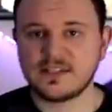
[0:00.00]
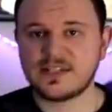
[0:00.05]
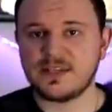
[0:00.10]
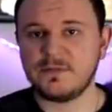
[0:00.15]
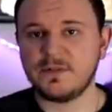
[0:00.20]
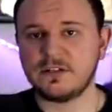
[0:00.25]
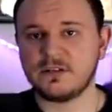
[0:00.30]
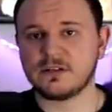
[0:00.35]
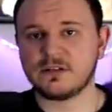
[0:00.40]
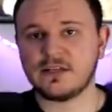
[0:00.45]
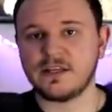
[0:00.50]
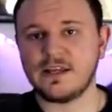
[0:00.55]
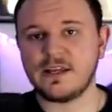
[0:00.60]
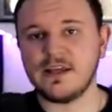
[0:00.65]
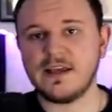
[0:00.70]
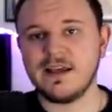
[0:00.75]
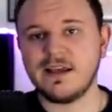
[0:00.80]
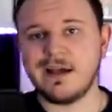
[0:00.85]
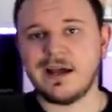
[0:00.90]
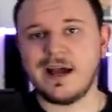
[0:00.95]

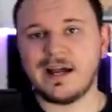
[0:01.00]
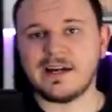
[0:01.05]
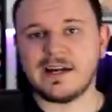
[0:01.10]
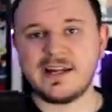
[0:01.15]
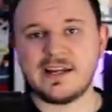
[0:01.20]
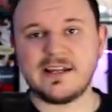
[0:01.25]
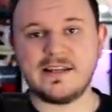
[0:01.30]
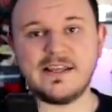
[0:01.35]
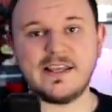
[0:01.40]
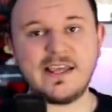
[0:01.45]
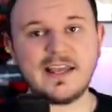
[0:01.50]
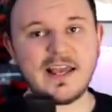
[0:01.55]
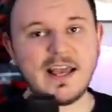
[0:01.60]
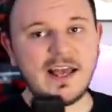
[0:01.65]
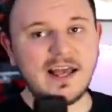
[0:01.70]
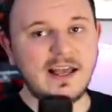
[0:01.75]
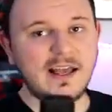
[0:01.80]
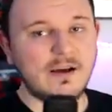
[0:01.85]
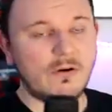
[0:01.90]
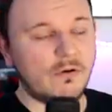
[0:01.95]
Similarly, an
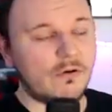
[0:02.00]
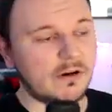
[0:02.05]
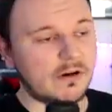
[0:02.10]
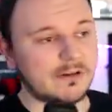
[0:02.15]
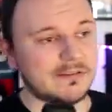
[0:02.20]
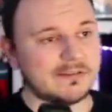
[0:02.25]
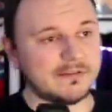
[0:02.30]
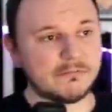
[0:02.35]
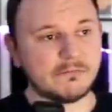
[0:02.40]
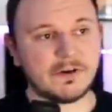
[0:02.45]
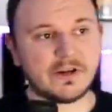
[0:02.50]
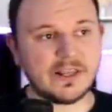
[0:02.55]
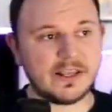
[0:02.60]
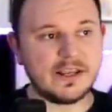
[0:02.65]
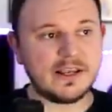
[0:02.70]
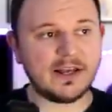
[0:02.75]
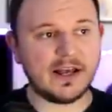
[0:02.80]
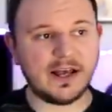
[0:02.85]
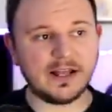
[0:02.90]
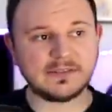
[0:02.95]
idea, or
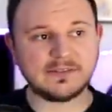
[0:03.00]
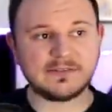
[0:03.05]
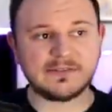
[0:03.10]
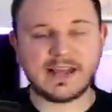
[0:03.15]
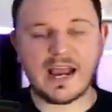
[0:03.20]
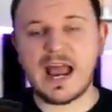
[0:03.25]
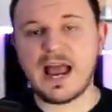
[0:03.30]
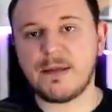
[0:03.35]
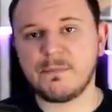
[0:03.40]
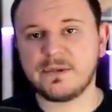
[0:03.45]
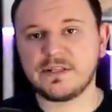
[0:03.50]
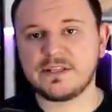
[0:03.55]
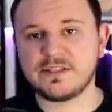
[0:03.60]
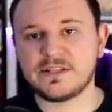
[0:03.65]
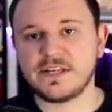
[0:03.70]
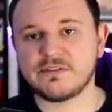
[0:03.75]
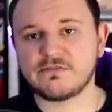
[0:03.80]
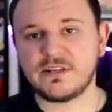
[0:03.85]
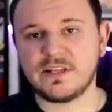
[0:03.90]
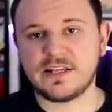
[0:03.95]
really a dApp, a
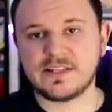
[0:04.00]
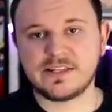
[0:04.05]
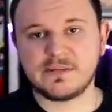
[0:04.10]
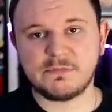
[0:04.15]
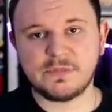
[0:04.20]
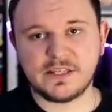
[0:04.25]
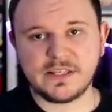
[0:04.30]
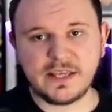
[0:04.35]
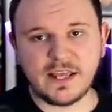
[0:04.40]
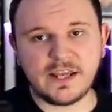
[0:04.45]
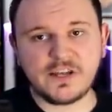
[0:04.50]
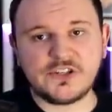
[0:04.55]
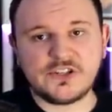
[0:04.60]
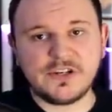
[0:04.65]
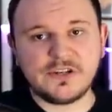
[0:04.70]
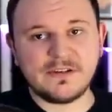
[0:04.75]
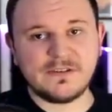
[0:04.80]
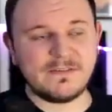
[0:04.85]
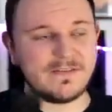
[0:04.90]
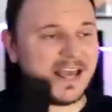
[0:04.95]
decentralized
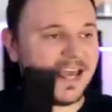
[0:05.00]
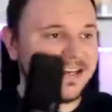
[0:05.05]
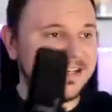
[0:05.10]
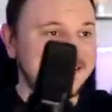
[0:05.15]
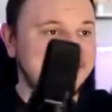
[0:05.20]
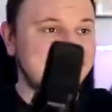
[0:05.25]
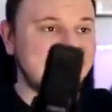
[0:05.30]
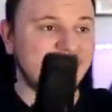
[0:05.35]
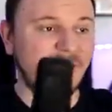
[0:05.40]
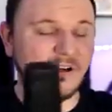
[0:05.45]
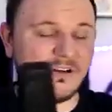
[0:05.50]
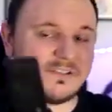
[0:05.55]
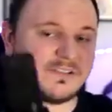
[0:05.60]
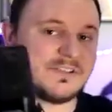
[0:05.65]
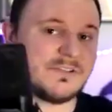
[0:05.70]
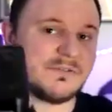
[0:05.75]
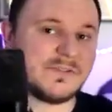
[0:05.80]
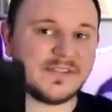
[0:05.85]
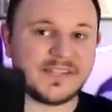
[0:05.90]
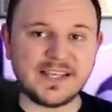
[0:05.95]
application that is
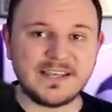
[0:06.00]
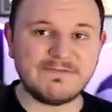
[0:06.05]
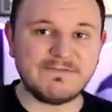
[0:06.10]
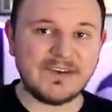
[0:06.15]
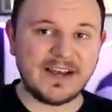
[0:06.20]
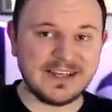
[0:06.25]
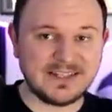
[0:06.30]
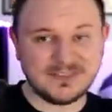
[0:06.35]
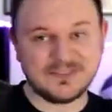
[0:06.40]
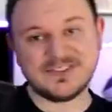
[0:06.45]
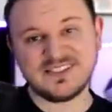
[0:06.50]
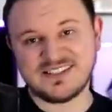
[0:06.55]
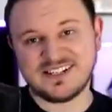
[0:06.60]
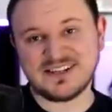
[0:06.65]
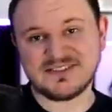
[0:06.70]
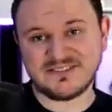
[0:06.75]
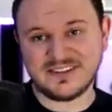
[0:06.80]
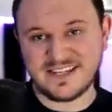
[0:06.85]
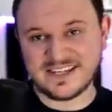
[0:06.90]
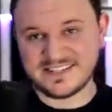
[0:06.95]
also DeFi, so
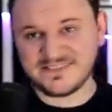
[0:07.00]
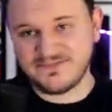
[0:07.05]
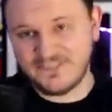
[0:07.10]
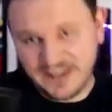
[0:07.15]
decentralized